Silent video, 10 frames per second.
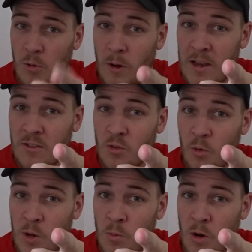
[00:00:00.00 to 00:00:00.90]
Great
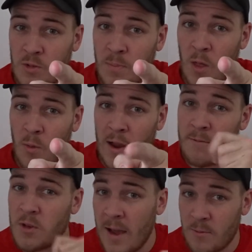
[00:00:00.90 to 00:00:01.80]
story to watch, by the way,
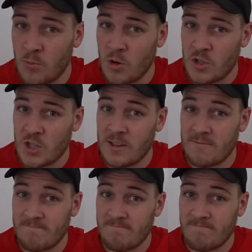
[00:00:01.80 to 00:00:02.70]
if you haven't watched it.
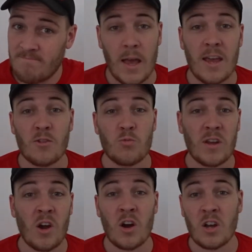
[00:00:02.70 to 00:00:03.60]
And we
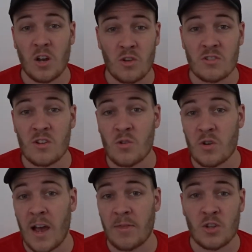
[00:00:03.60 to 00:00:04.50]
got a closer
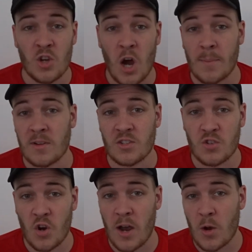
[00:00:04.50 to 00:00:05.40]
look at the Timeless
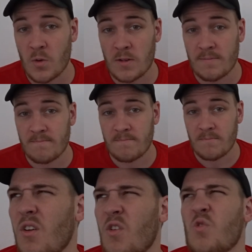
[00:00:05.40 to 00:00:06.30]
Child.
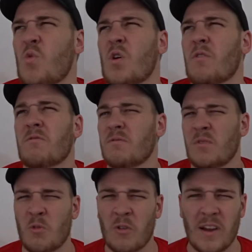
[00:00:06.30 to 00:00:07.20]
Sort of,
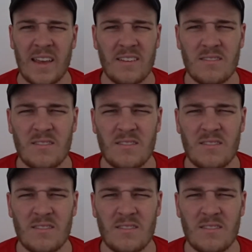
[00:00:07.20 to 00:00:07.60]
not really.